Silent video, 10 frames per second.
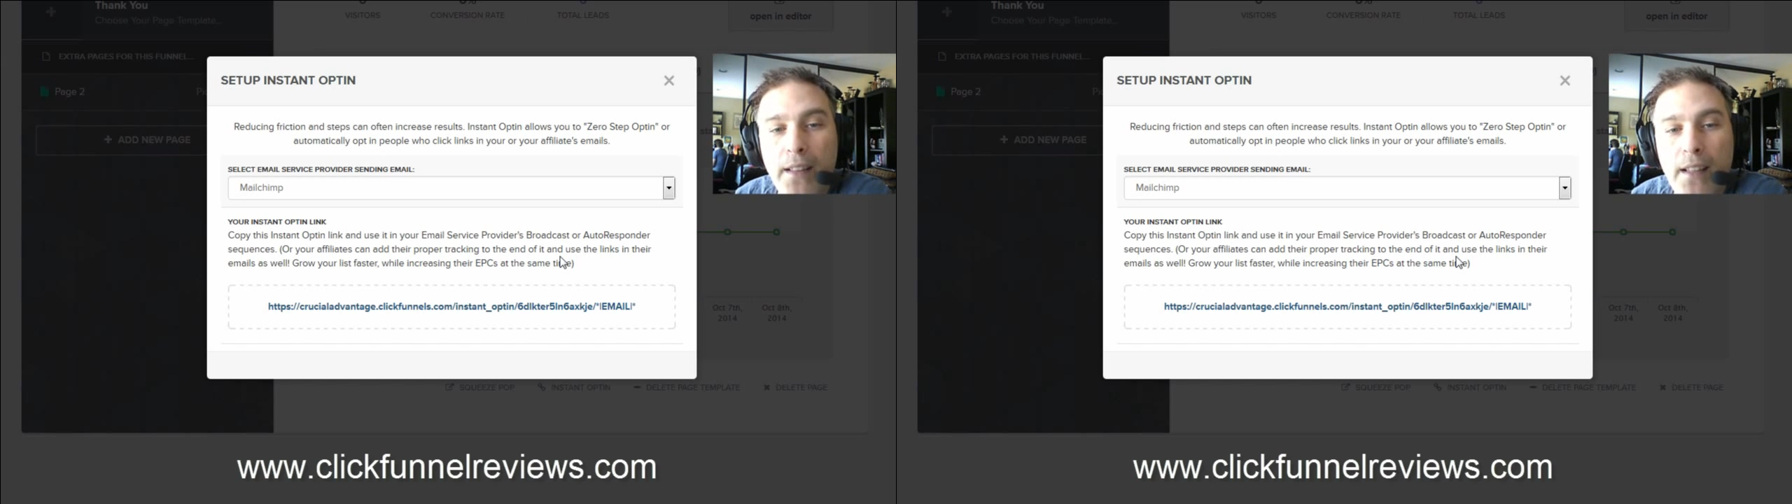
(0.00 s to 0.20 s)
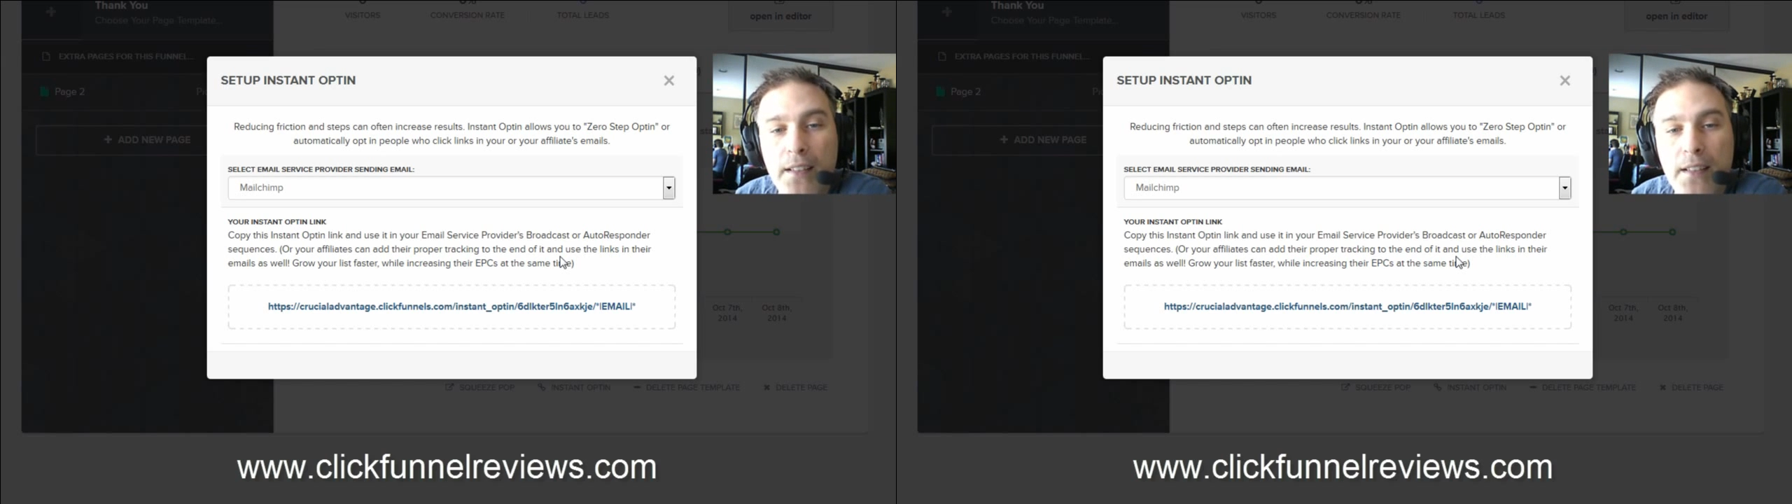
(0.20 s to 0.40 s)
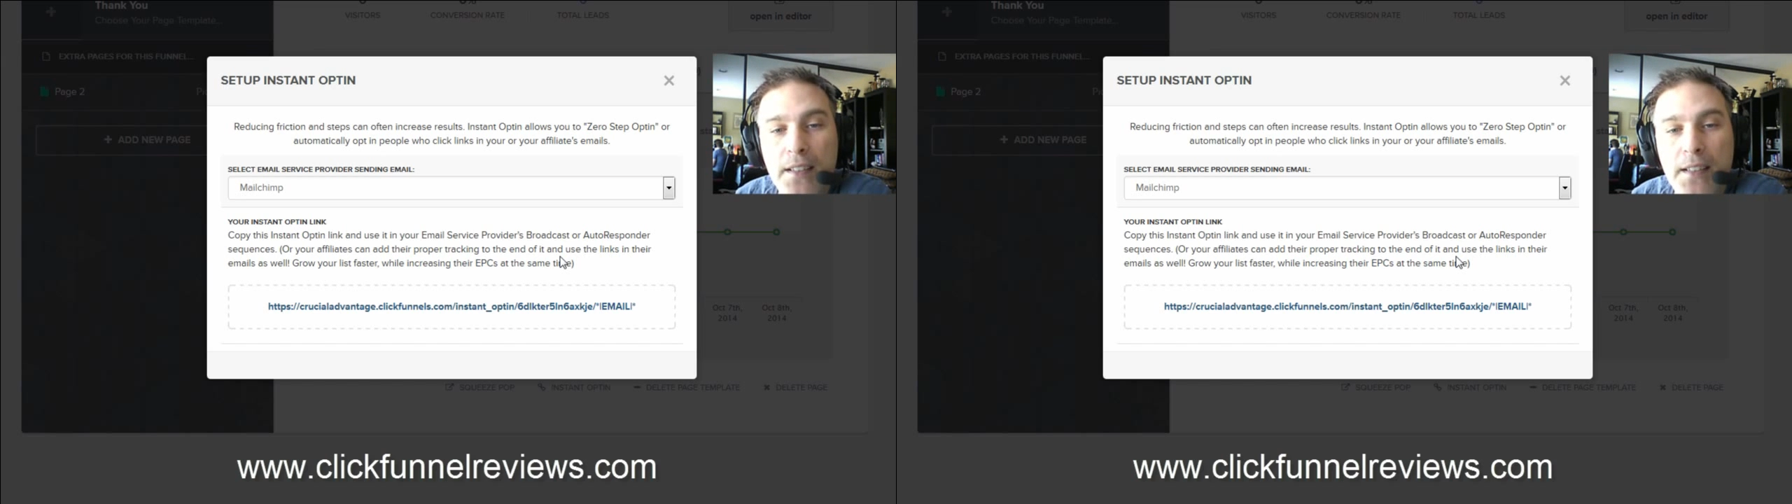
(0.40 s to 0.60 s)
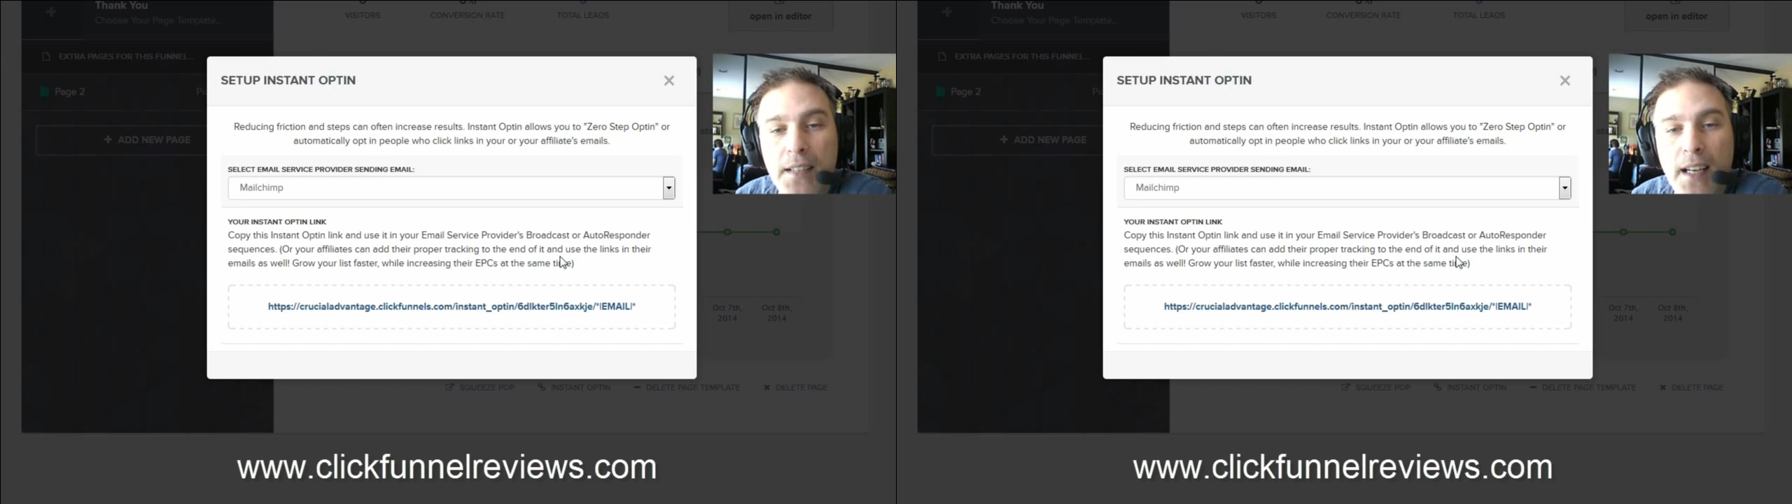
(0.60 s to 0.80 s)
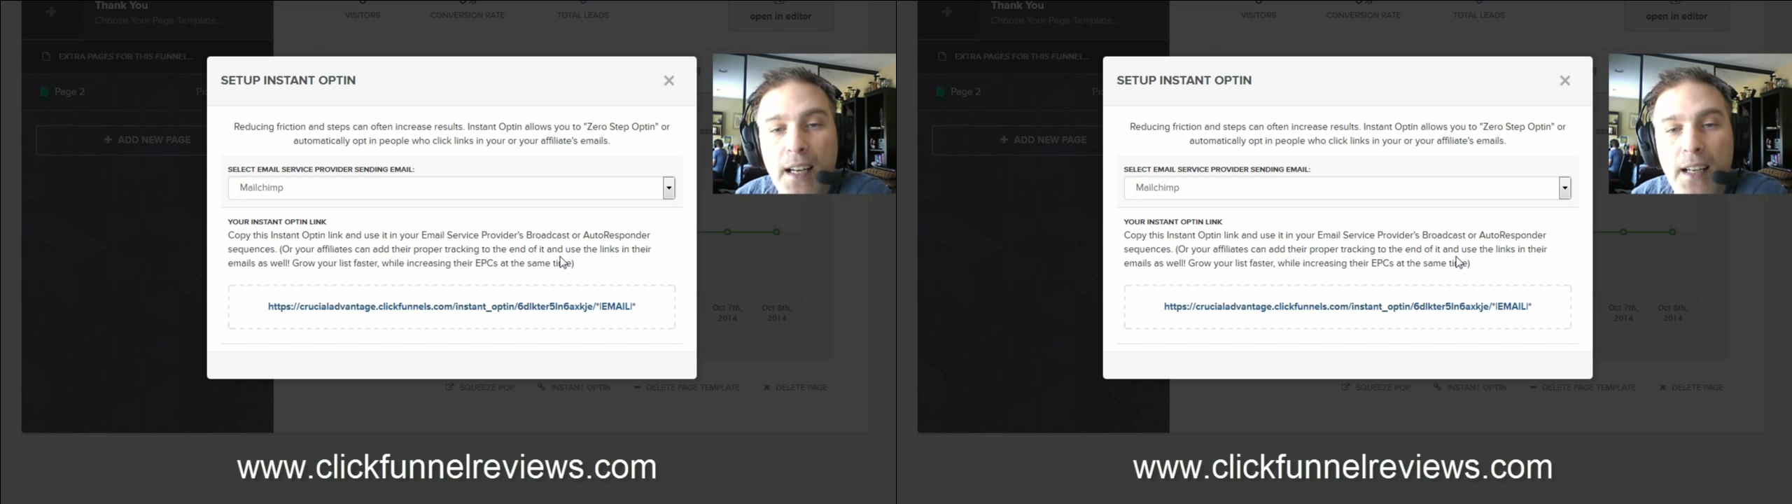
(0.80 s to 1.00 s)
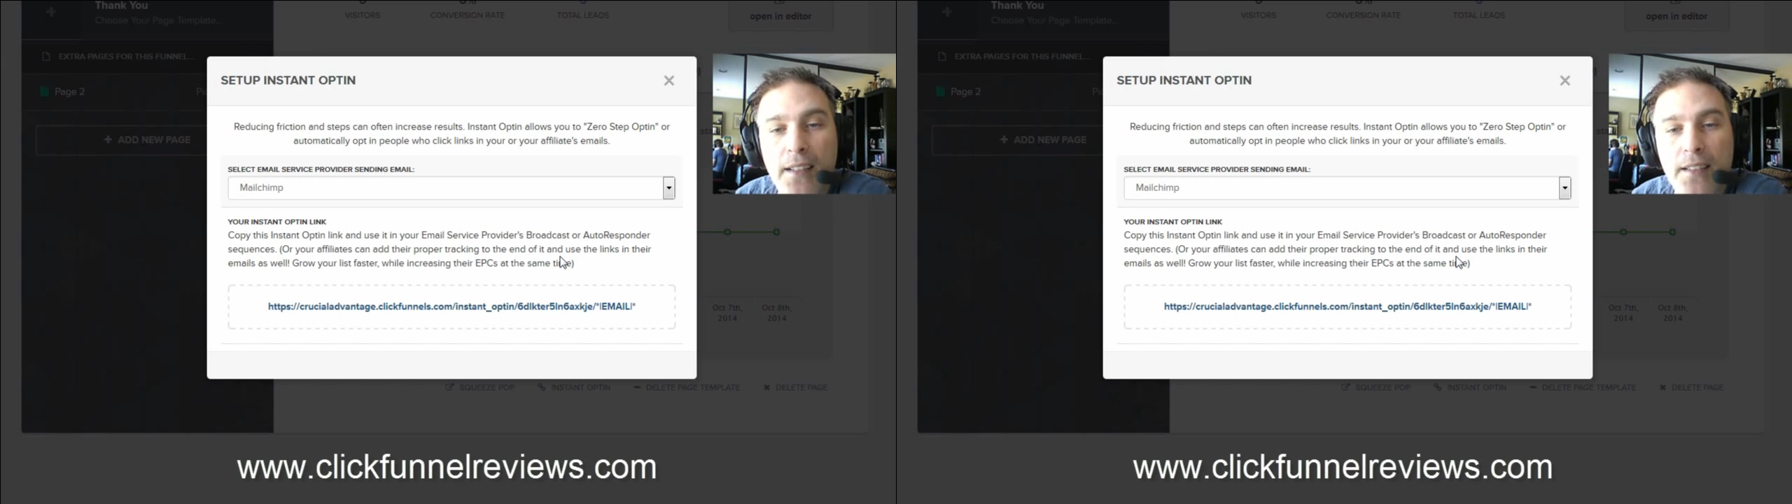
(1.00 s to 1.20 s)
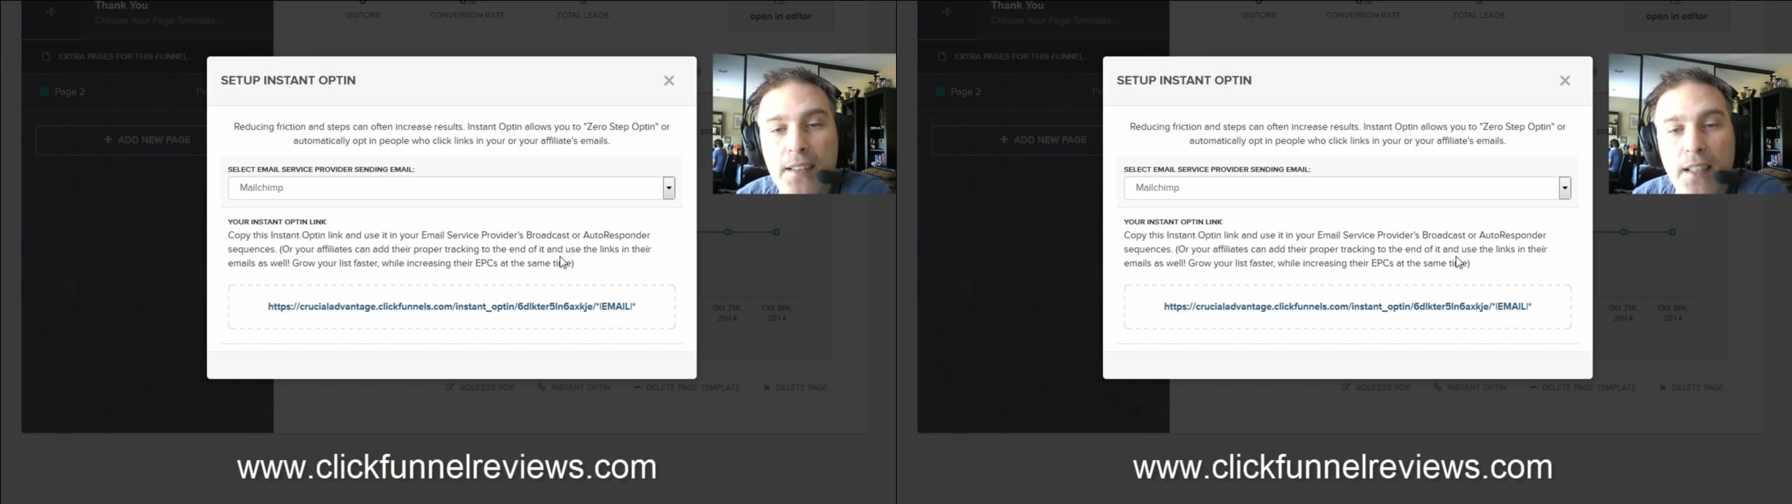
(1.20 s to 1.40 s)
this does